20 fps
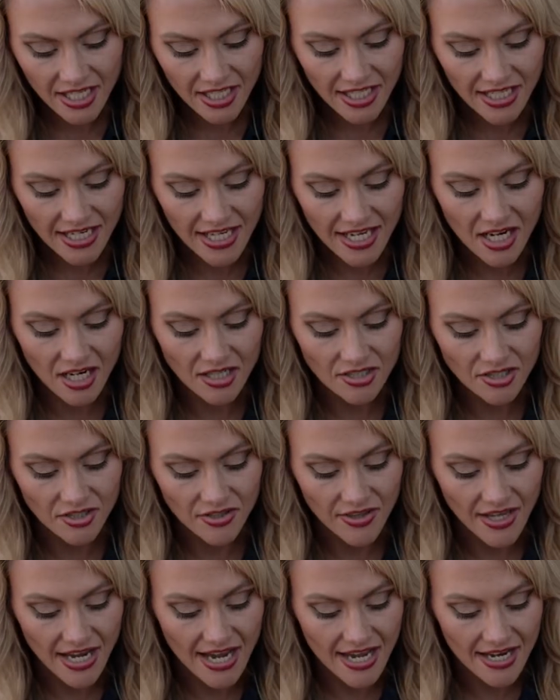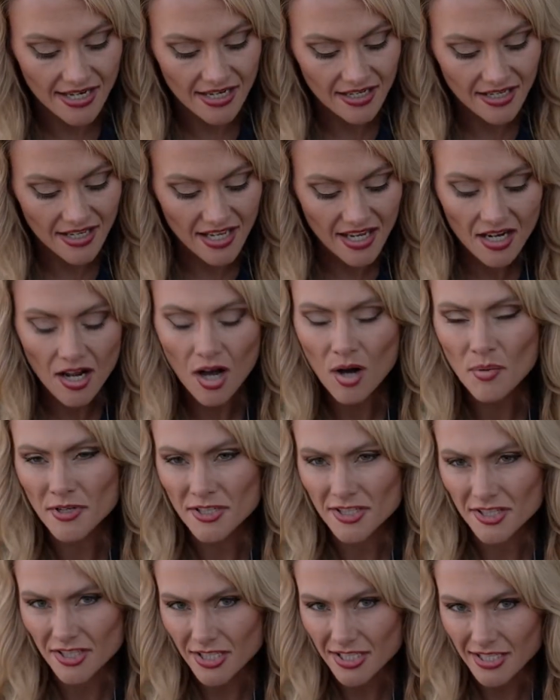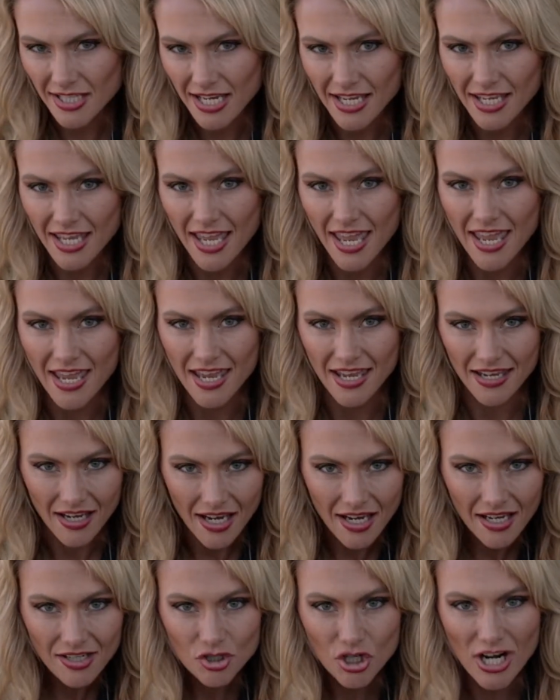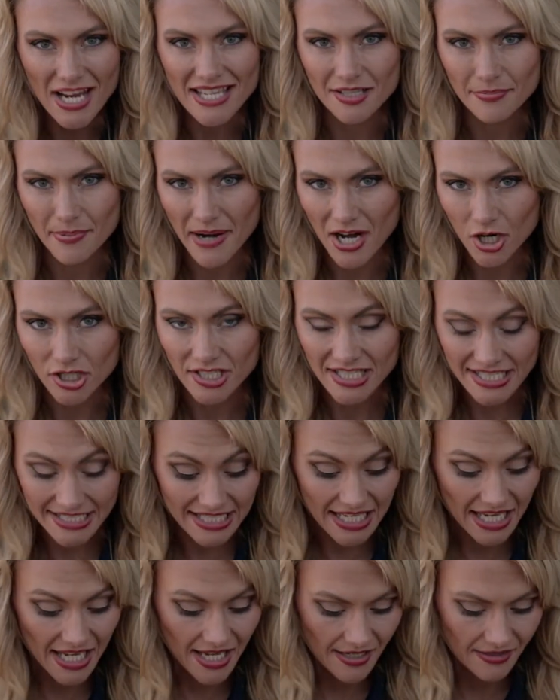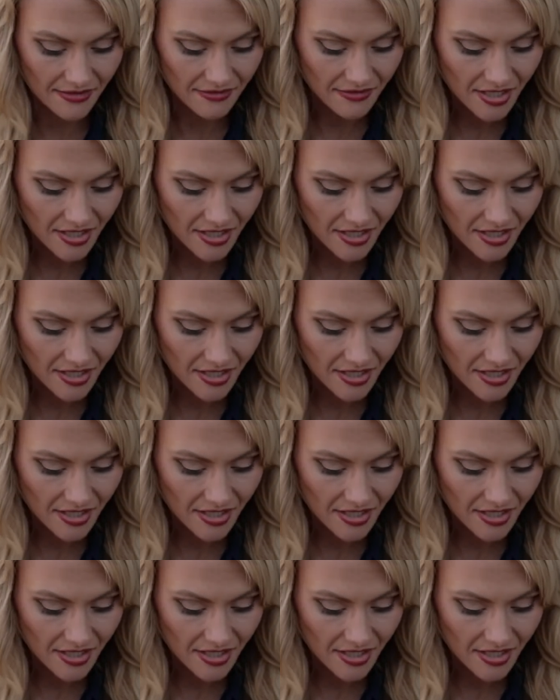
getting under that. It almost looks like a transparent skin.